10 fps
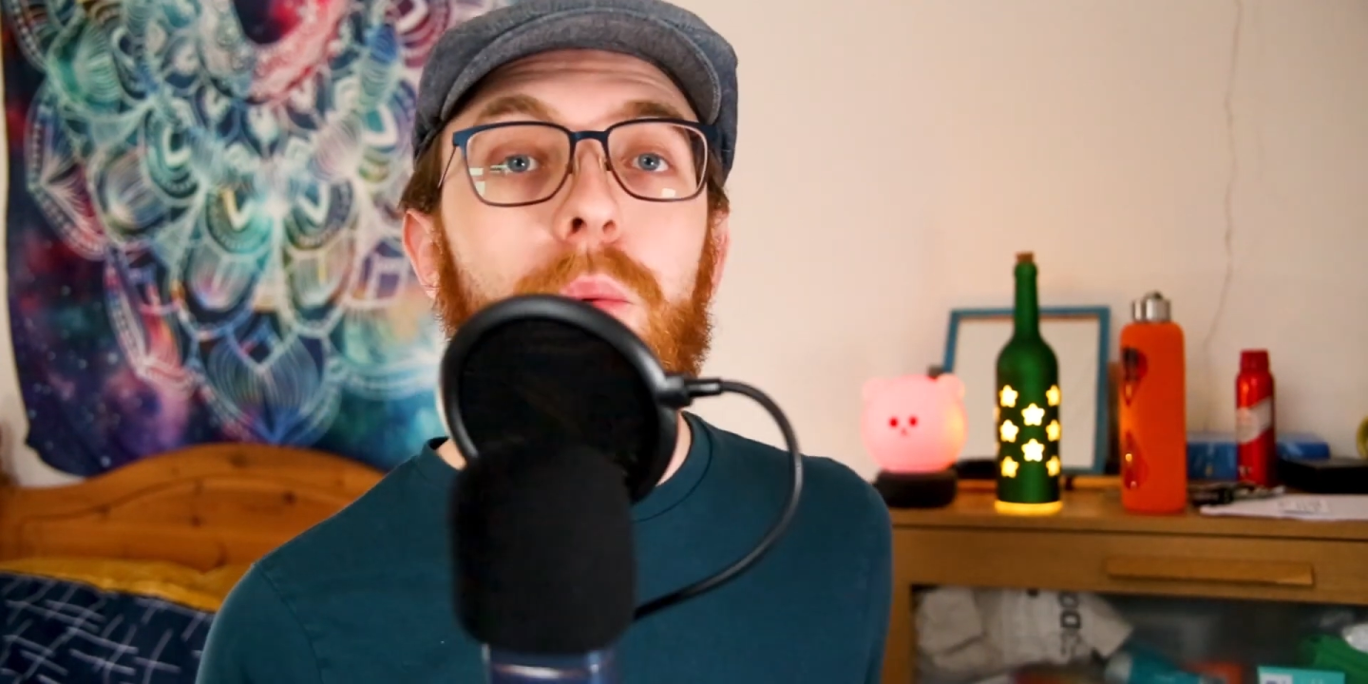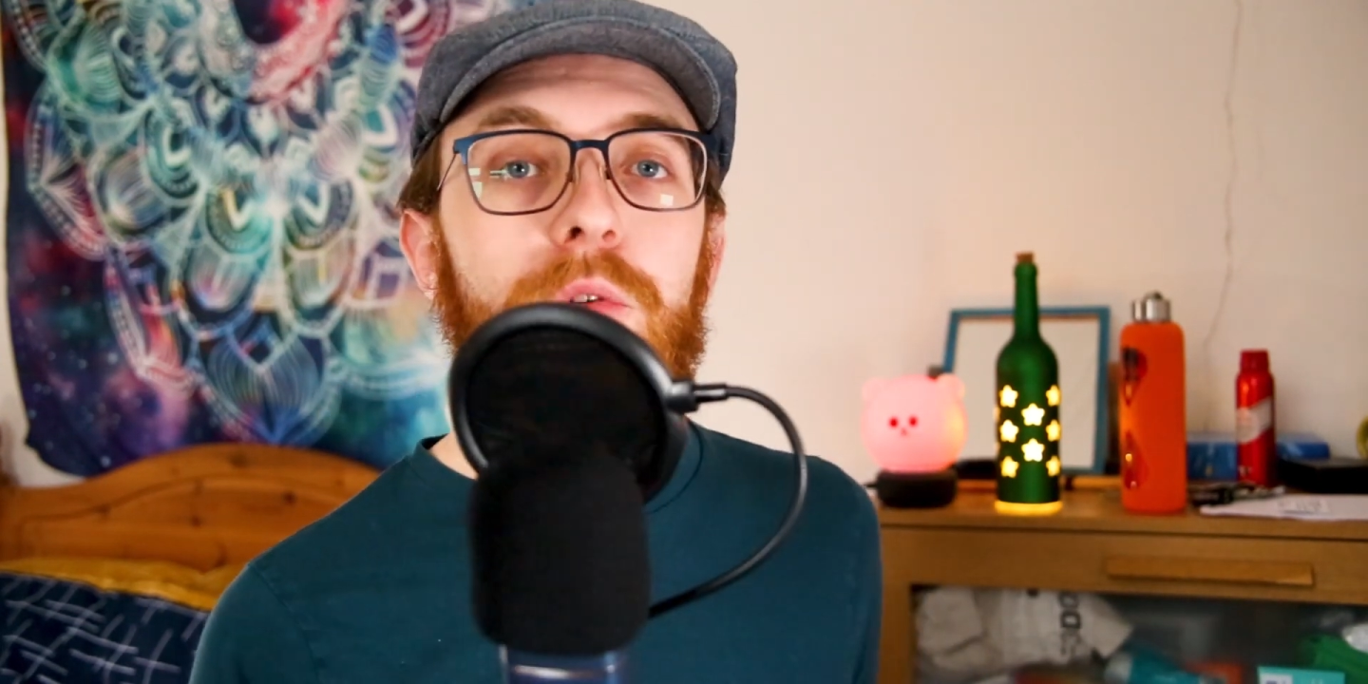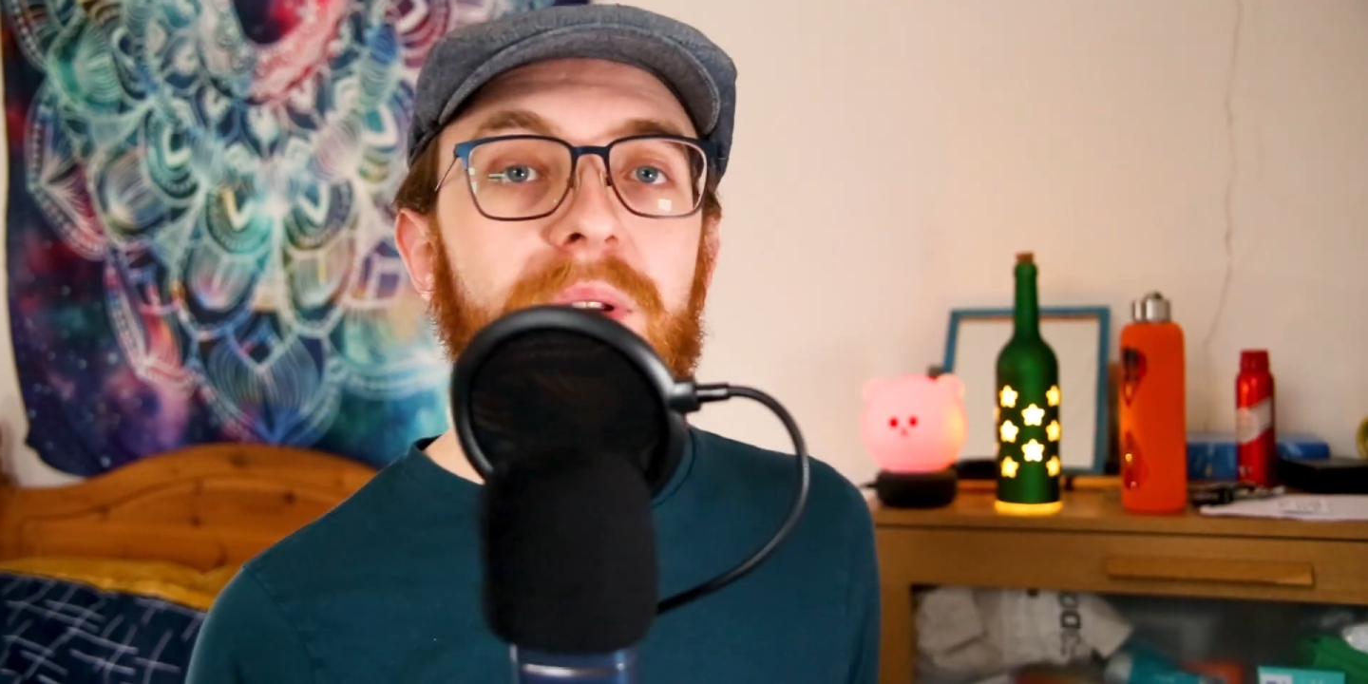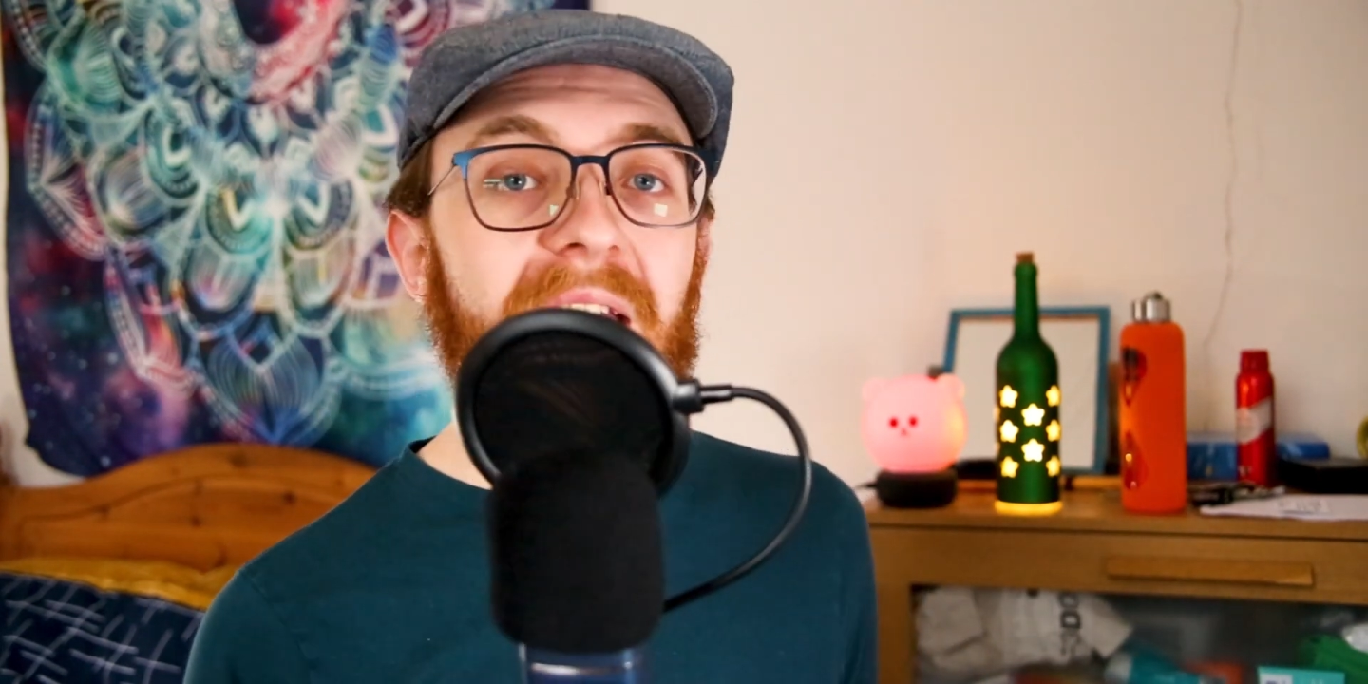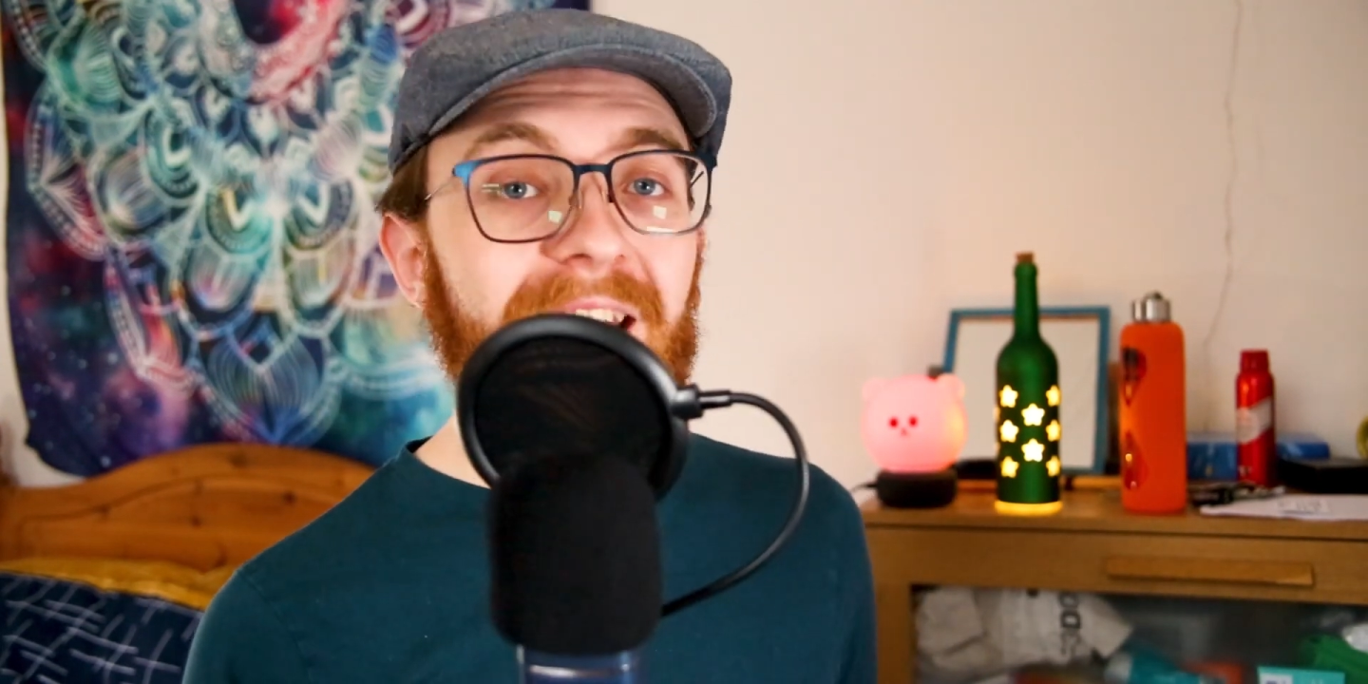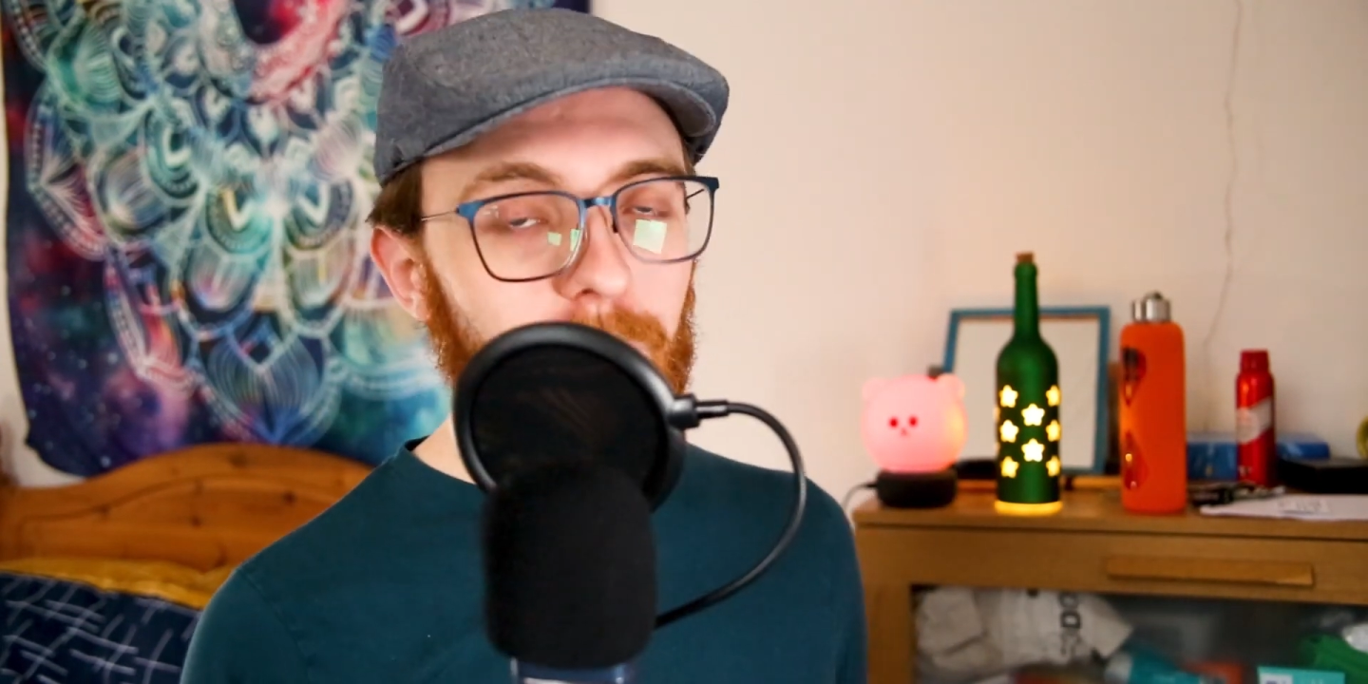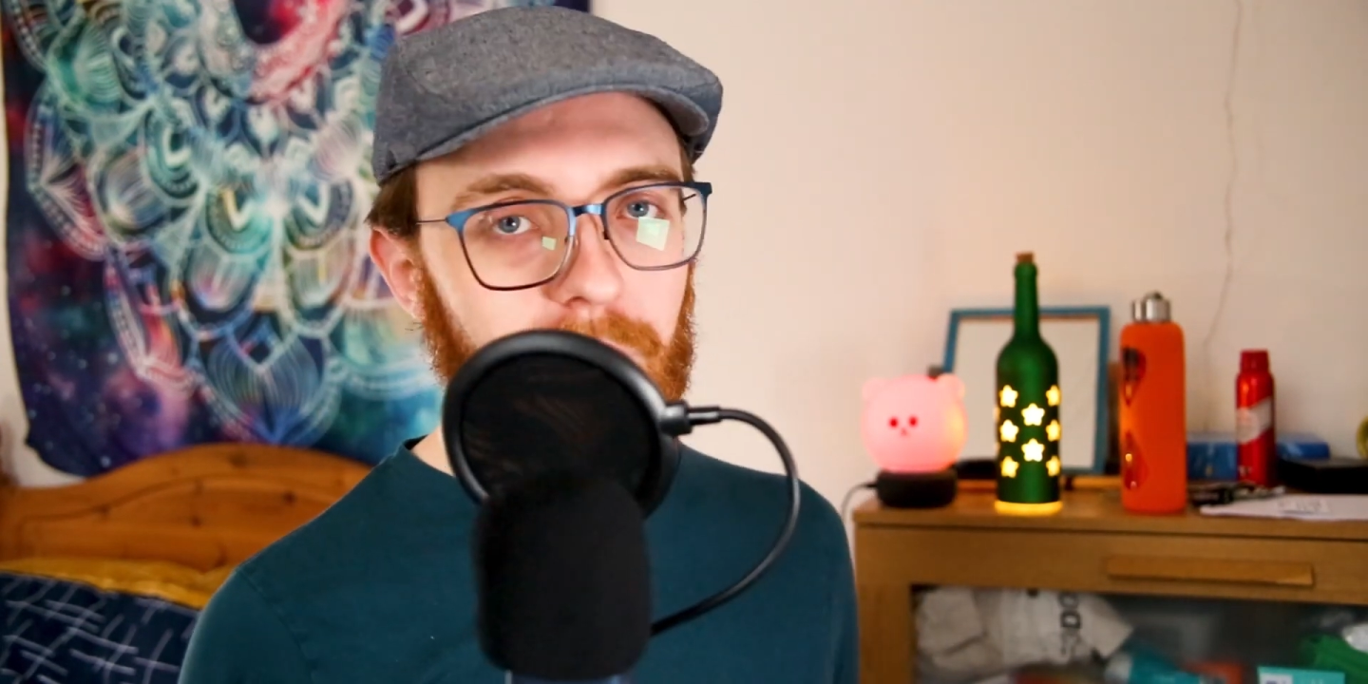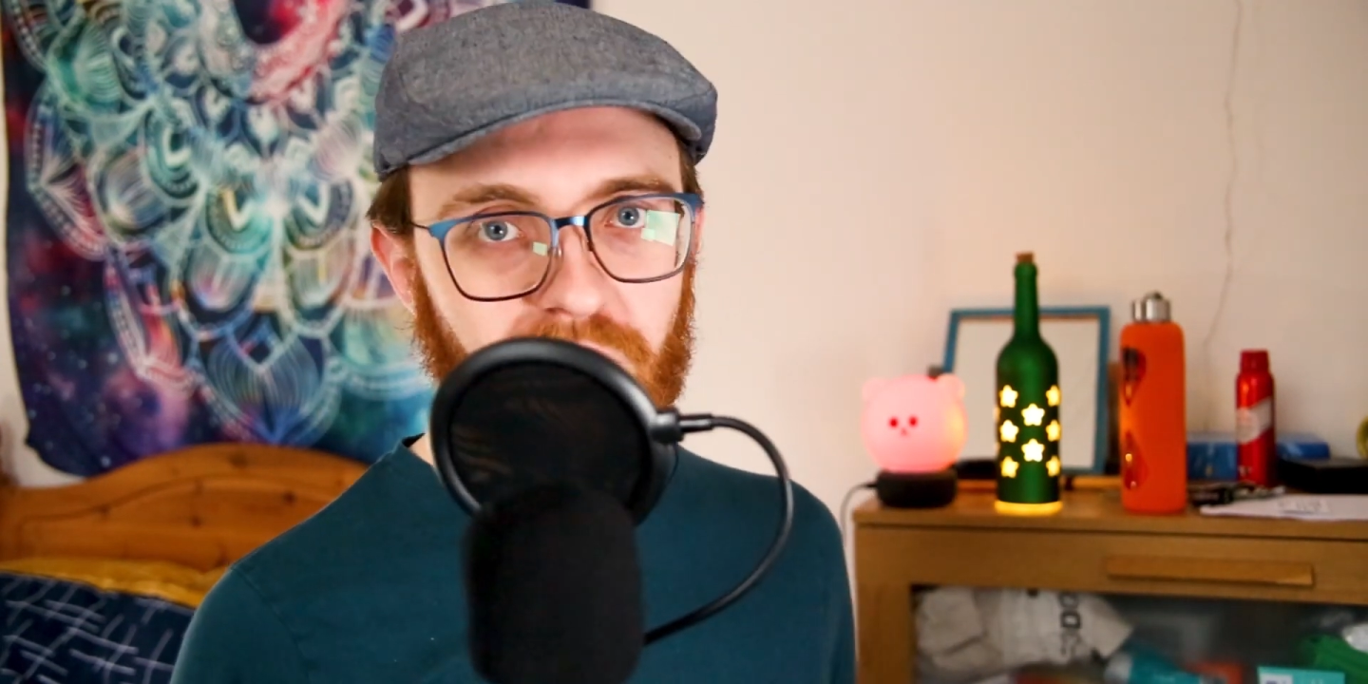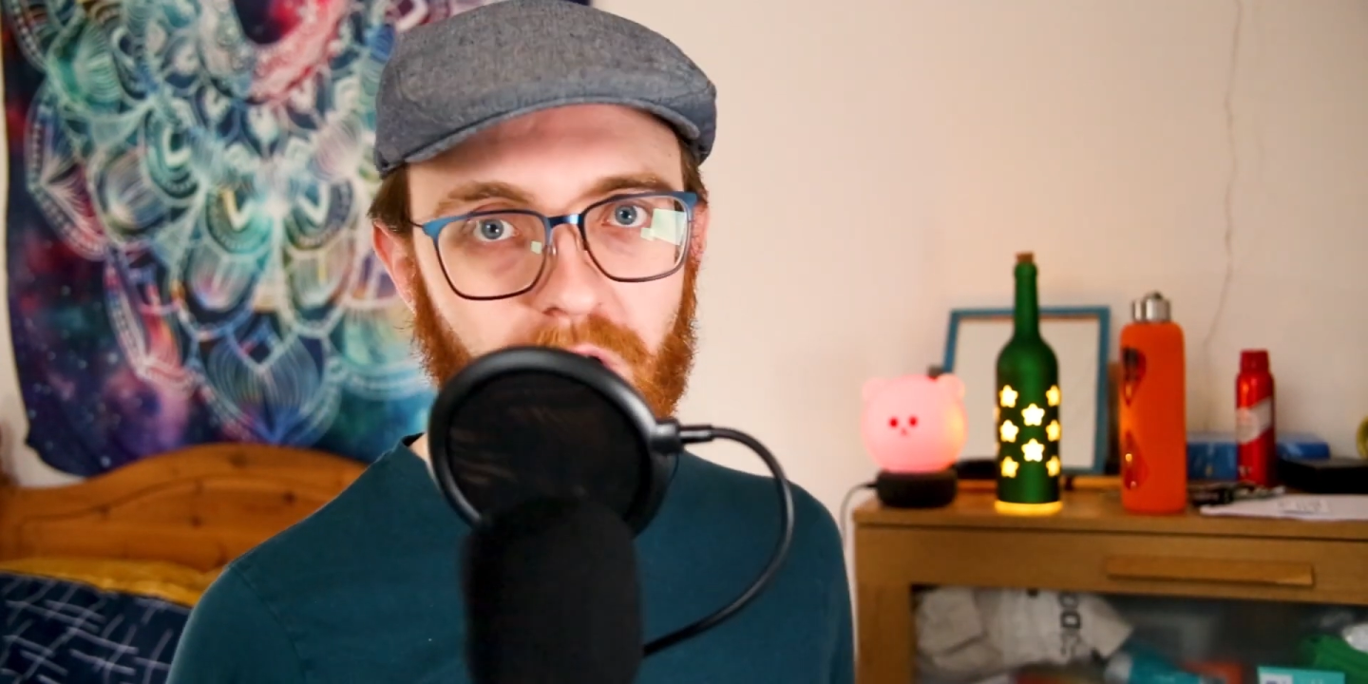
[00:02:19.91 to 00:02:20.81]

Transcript: helped you in any way,